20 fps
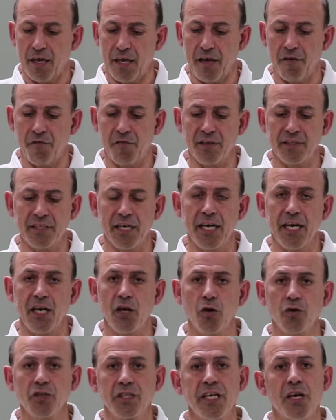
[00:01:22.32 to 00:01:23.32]
if there's any
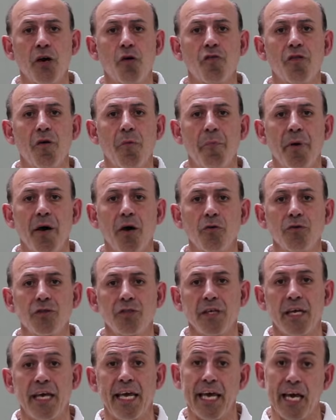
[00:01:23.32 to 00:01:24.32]
knotting on the
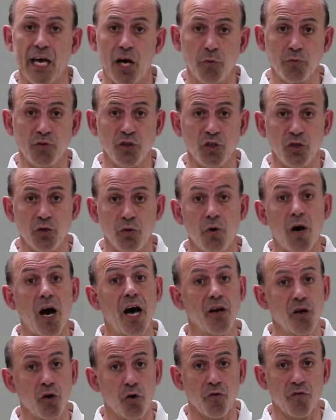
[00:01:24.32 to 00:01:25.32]
belt, it helps to
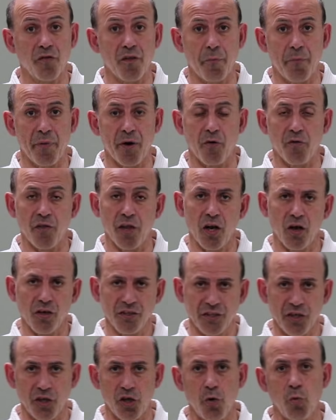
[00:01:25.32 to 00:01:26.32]
unknot the belt. The
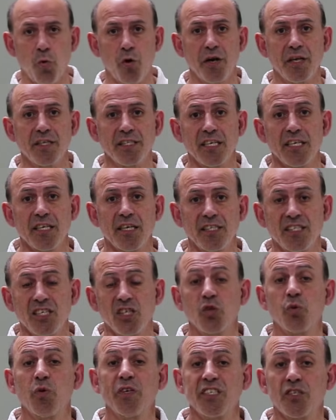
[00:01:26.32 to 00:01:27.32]
last thing you want is a
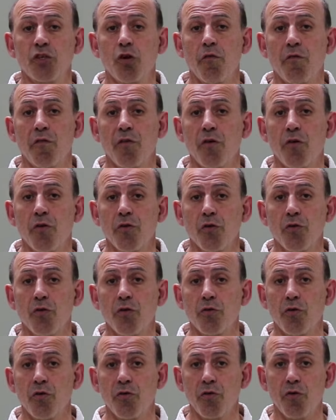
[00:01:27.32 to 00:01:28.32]
twist over on
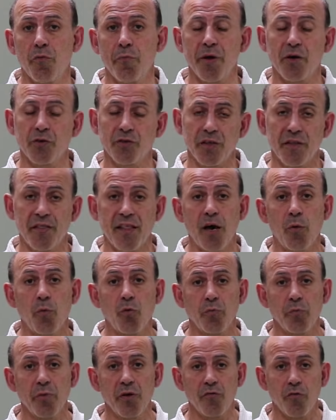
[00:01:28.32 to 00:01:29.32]
your belt, and that
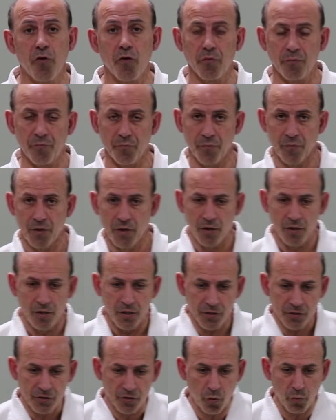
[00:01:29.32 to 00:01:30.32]
would be wrong.
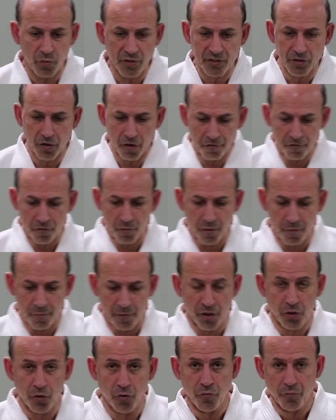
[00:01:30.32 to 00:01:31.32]
So we start from the
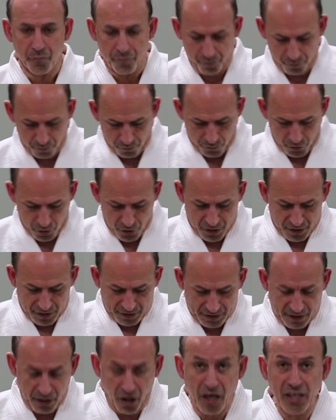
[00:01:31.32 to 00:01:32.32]
middle,
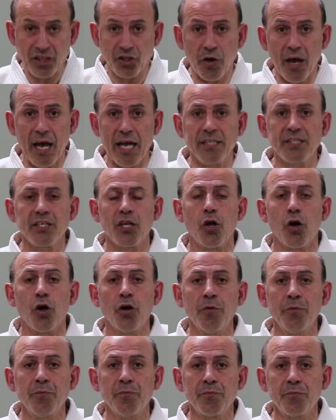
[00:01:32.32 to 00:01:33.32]
slide your hands
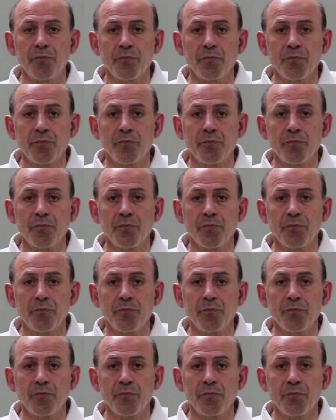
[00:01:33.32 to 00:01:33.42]
along,